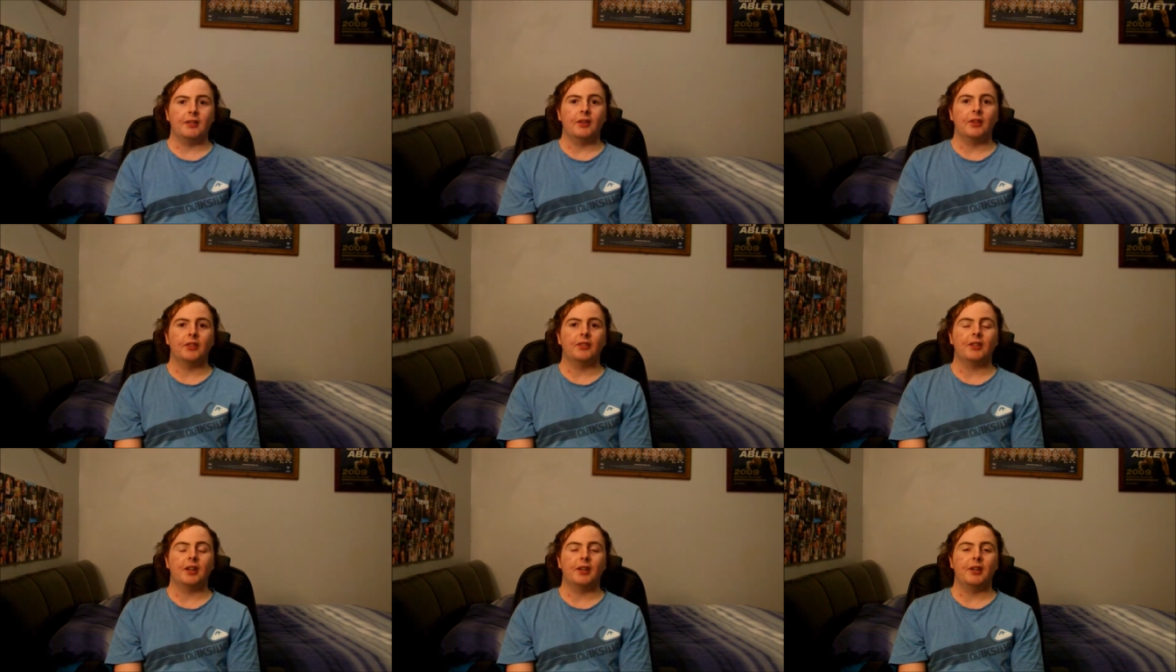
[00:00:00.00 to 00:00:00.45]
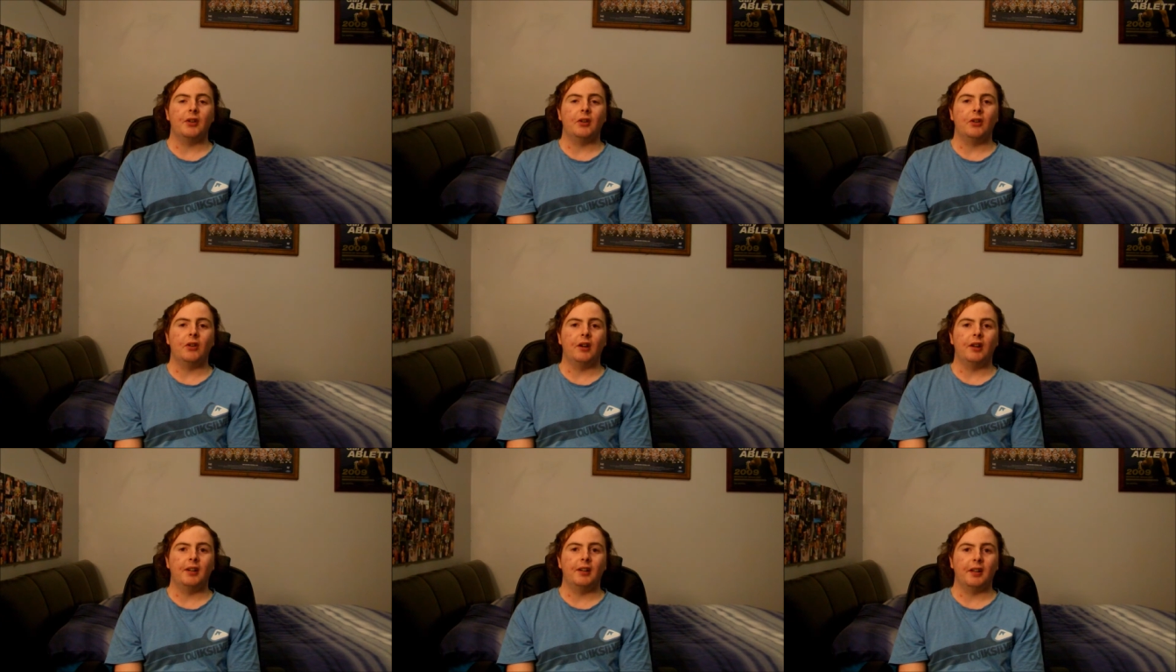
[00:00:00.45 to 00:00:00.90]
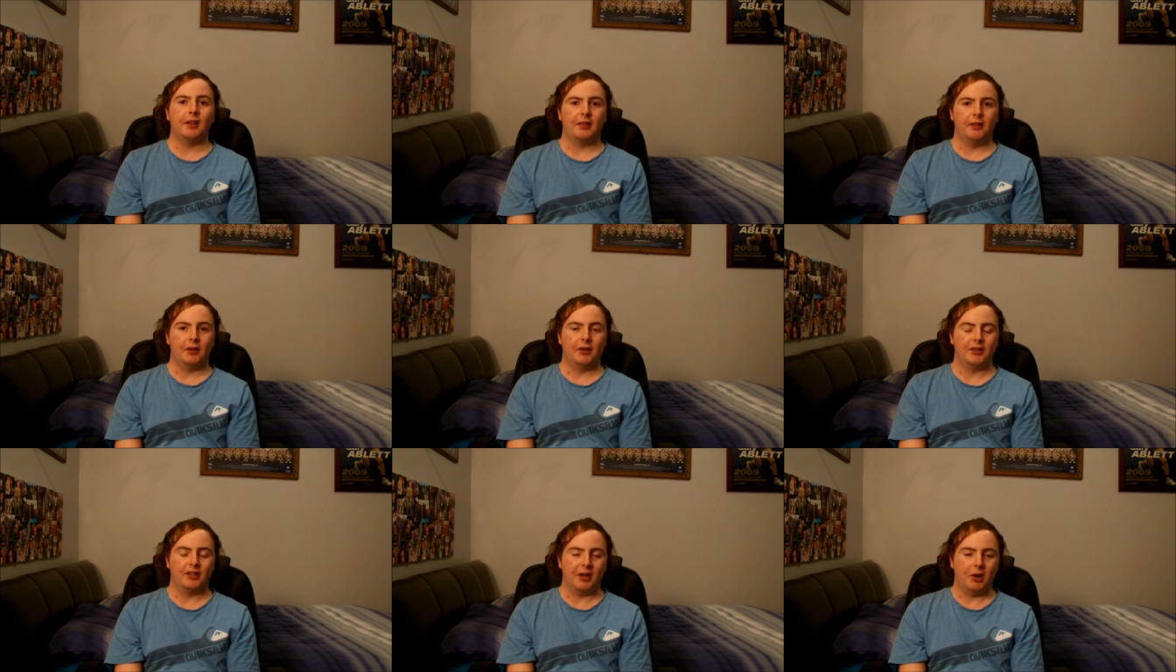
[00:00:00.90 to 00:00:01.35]
Thursday night, another
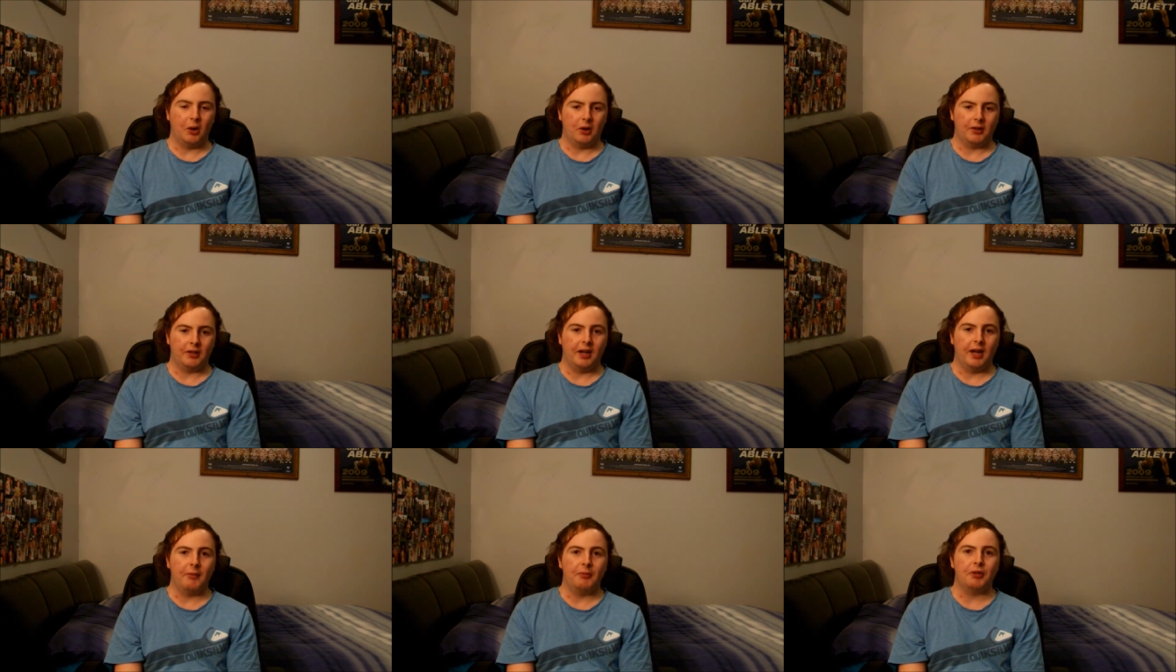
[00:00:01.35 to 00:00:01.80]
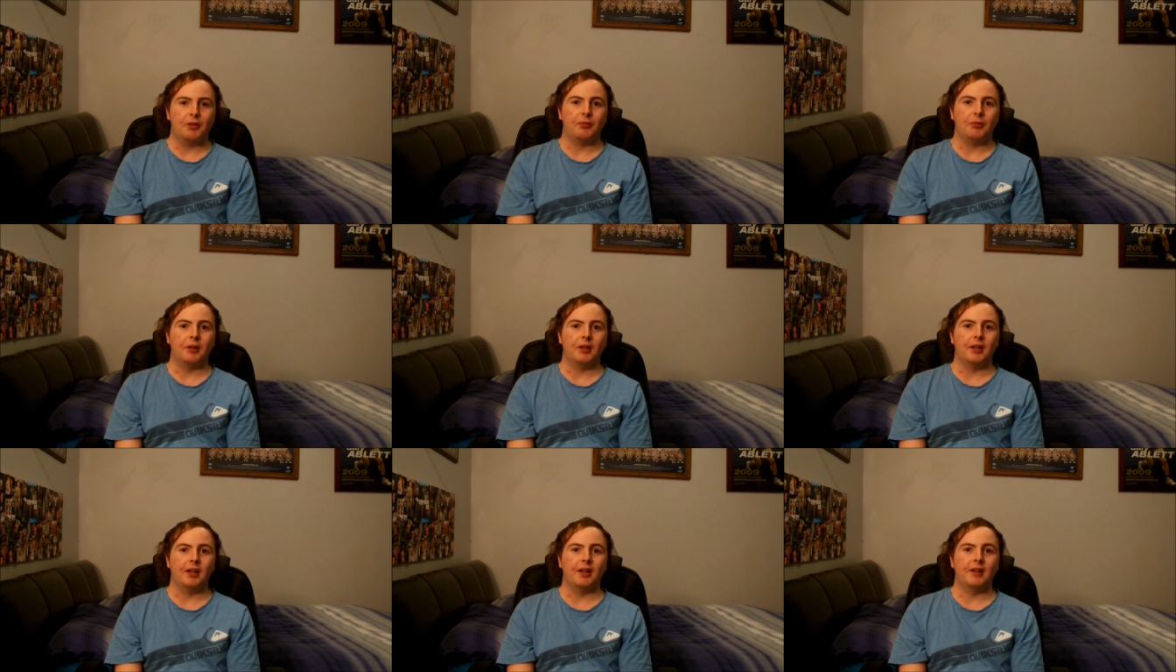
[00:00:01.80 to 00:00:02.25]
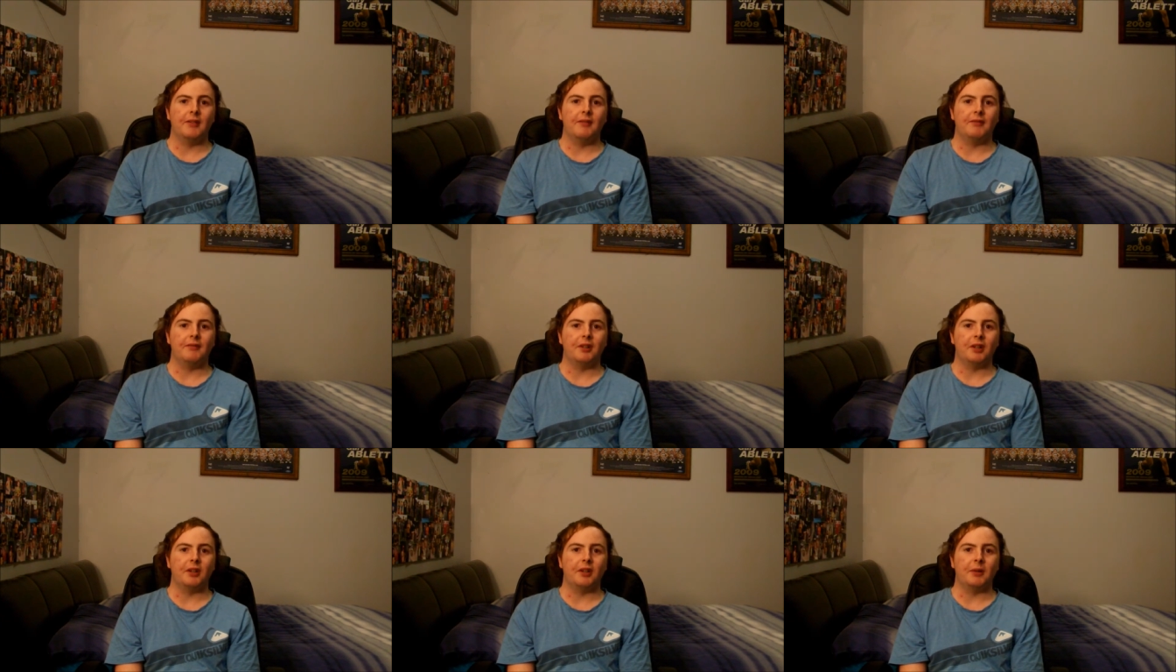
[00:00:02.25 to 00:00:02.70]
Thursday night game, which we're
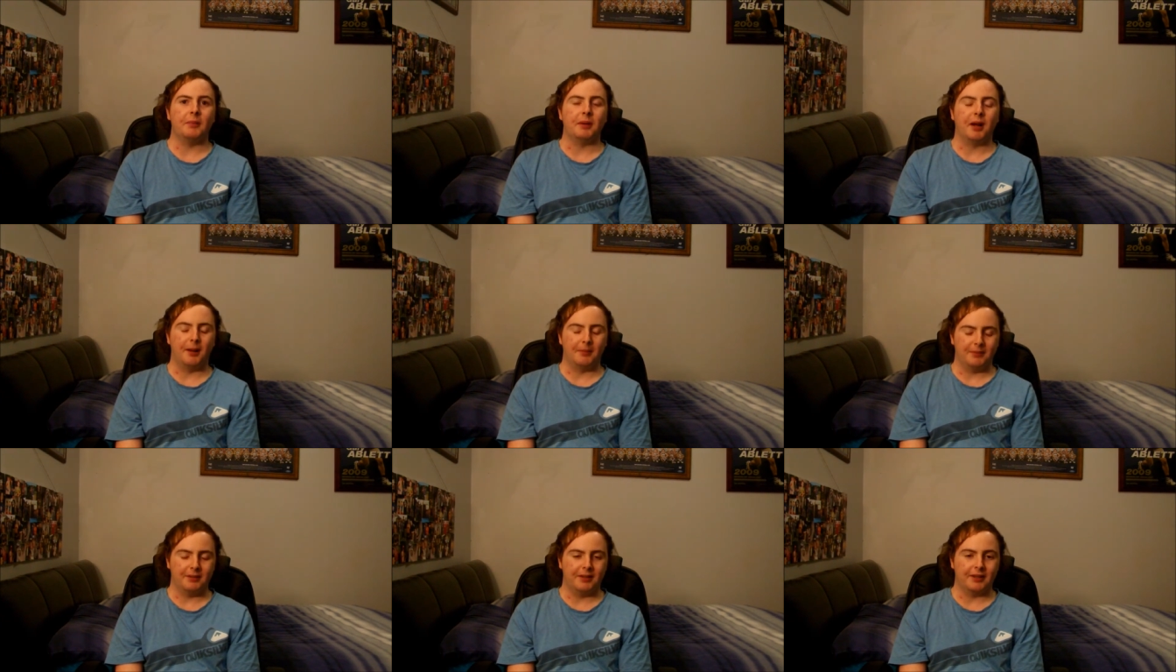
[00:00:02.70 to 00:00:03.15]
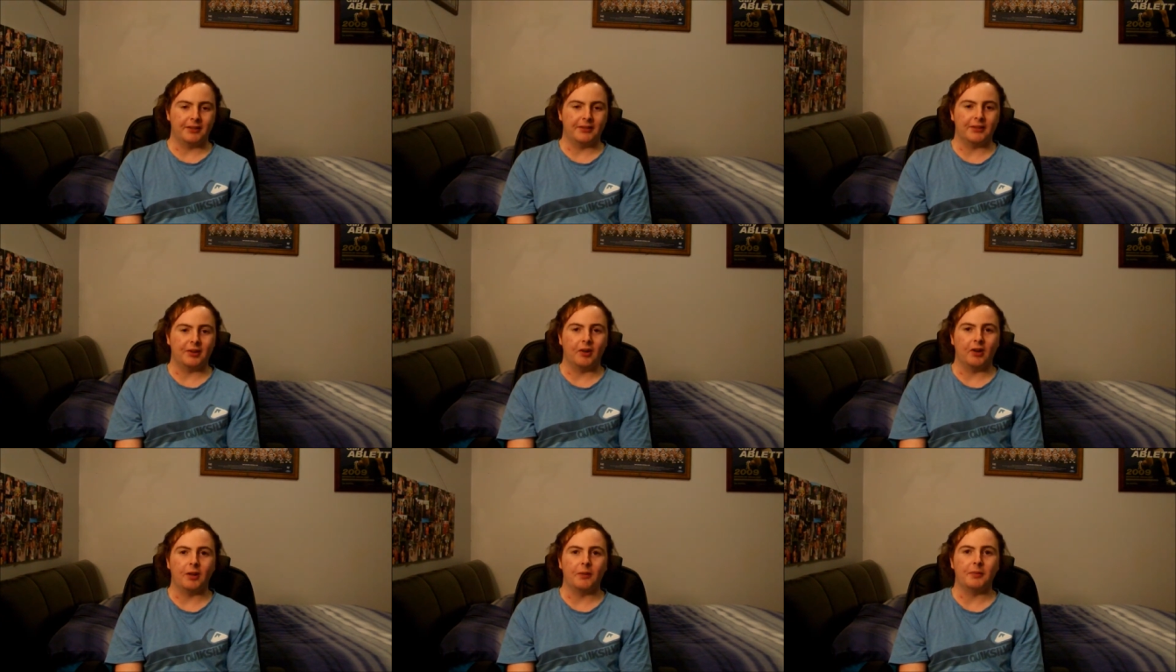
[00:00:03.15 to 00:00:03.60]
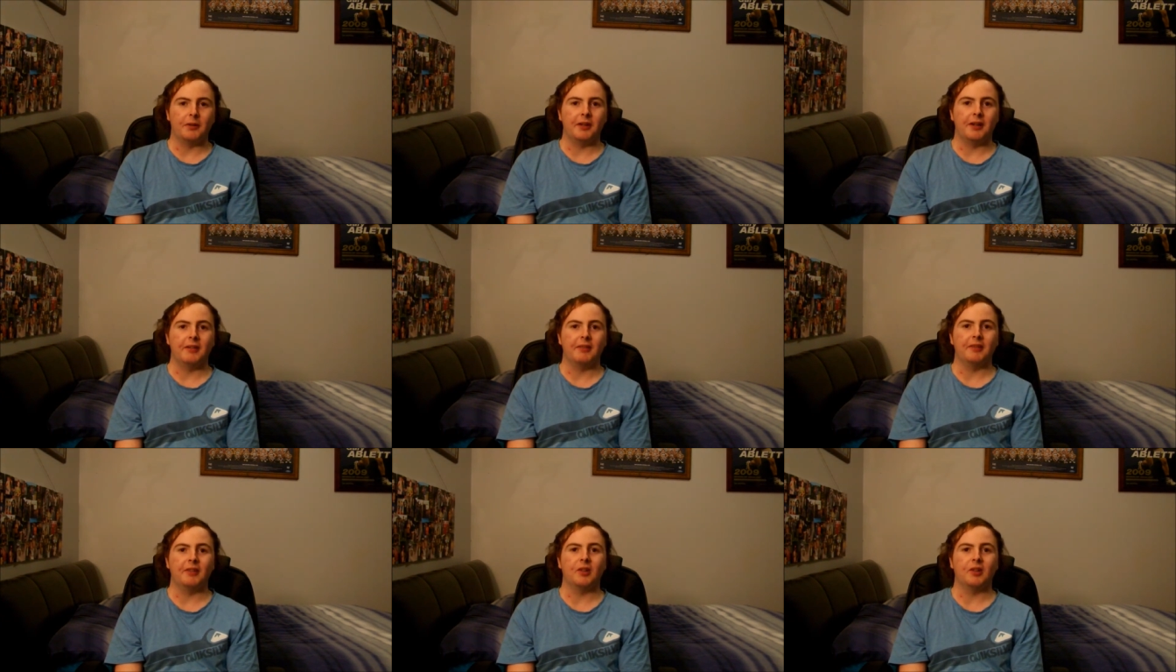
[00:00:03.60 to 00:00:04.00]
very pumped and excited about.